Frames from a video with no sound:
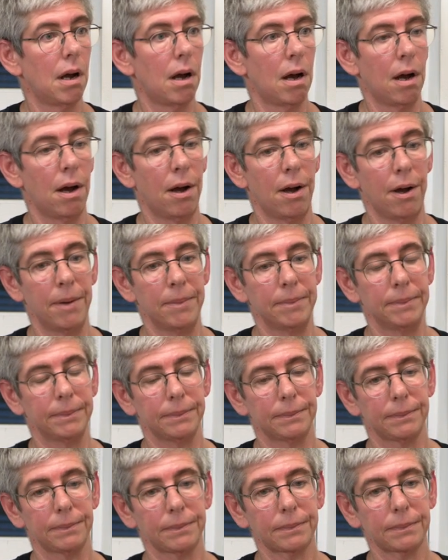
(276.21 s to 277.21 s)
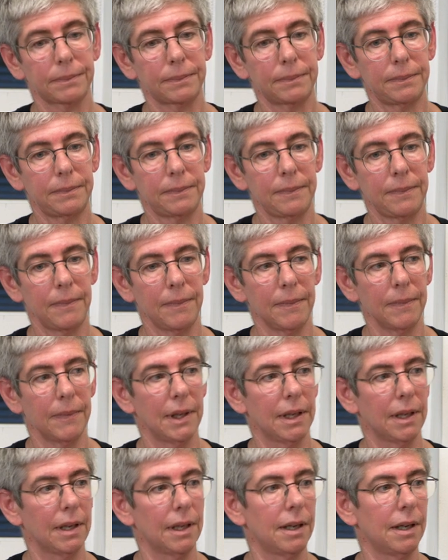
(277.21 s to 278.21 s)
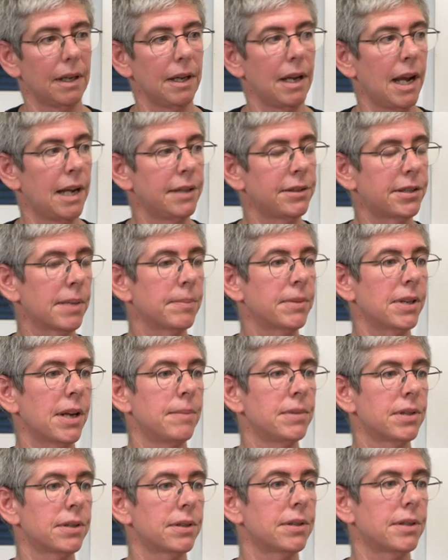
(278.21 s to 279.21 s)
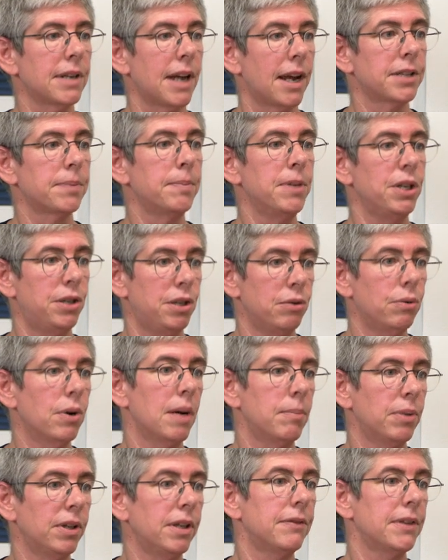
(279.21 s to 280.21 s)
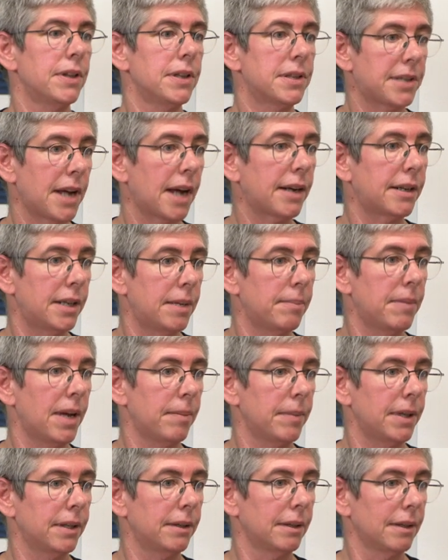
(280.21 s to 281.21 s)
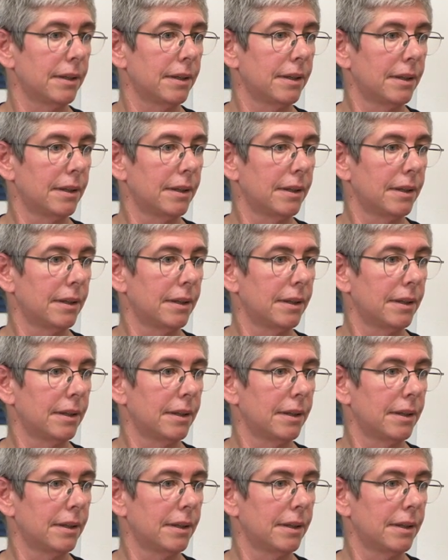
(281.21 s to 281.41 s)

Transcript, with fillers: Um, and sometimes they'll ask me, do I believe in the Second Amendment?